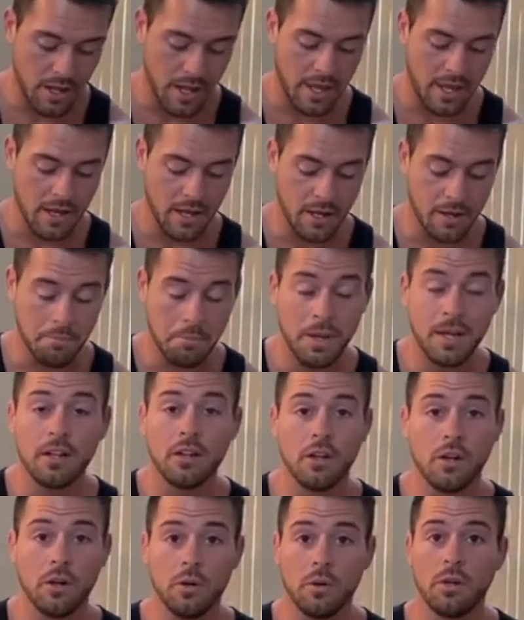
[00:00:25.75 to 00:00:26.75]
a, a uh,
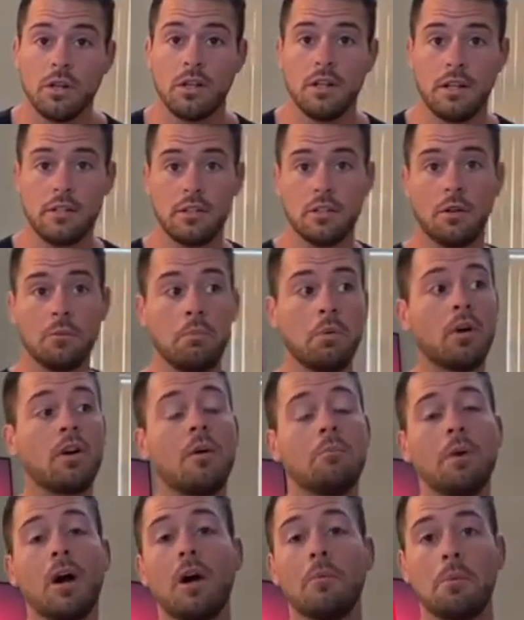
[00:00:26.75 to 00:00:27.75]
pillow to put
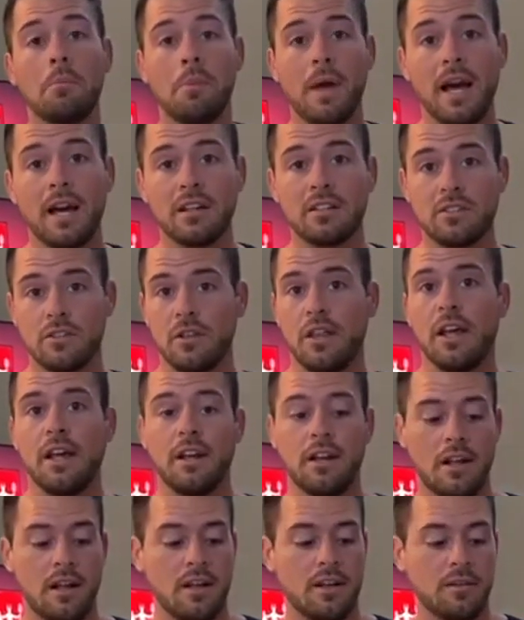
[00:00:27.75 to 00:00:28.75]
on my upper back so
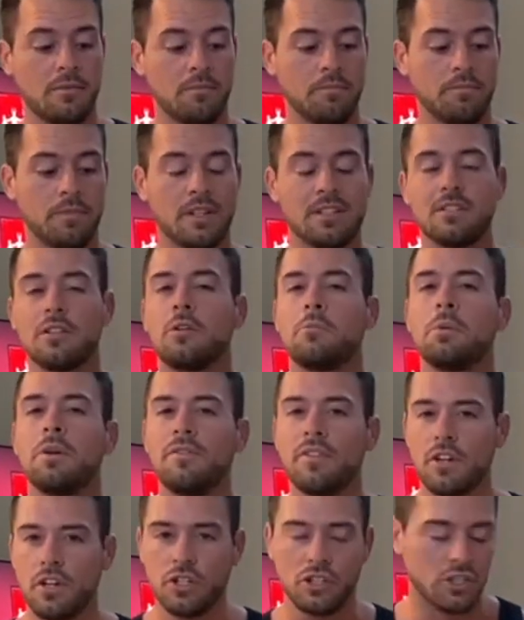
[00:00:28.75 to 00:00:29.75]
that um, it's a little bit
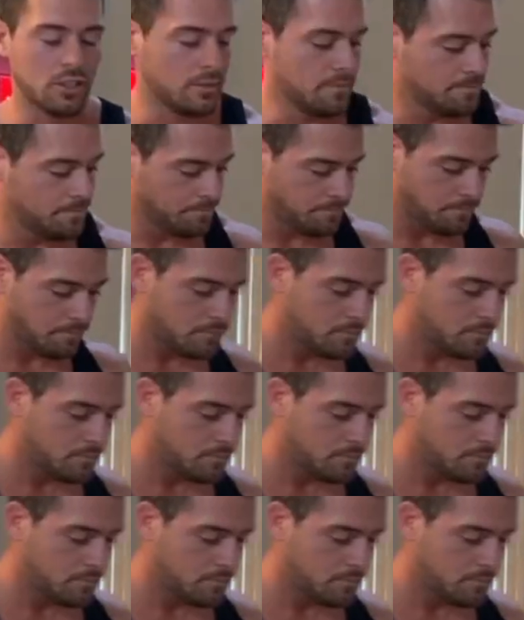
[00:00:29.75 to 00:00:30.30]
of a cushion.